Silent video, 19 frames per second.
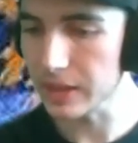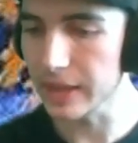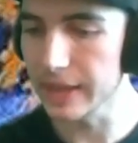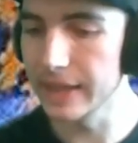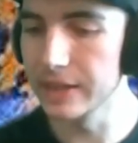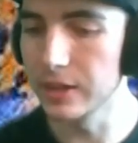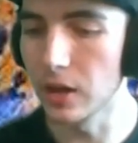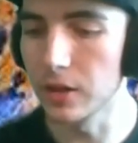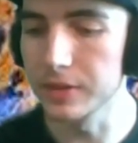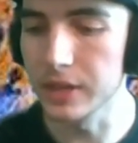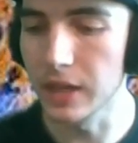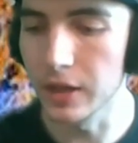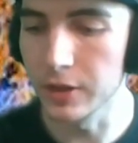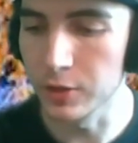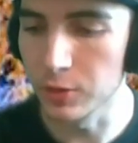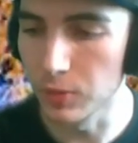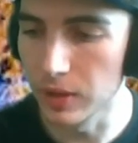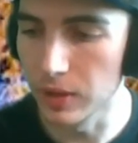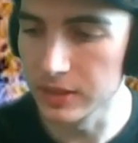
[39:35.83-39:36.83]
and all the
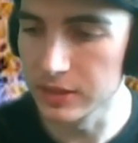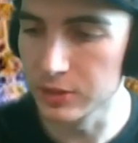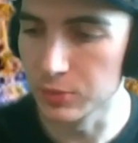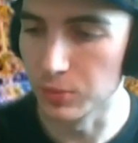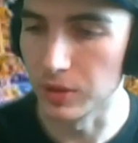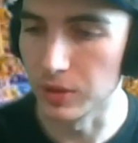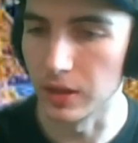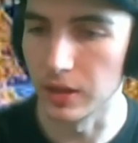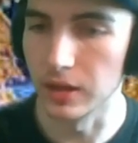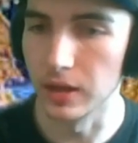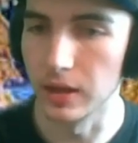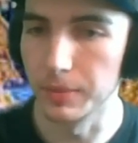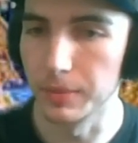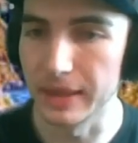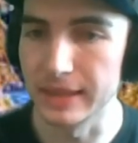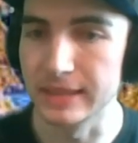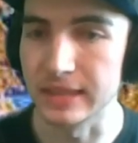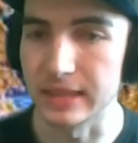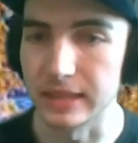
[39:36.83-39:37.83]
other ones were
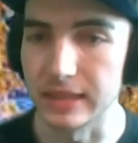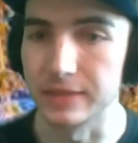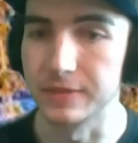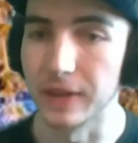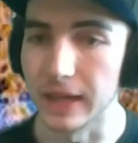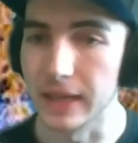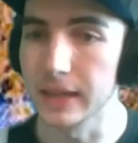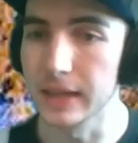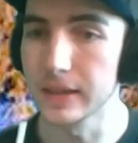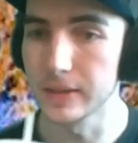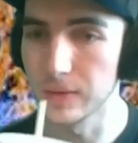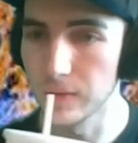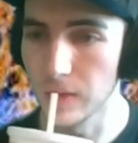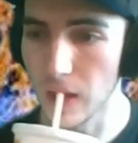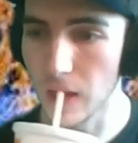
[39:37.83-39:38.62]
basically fake.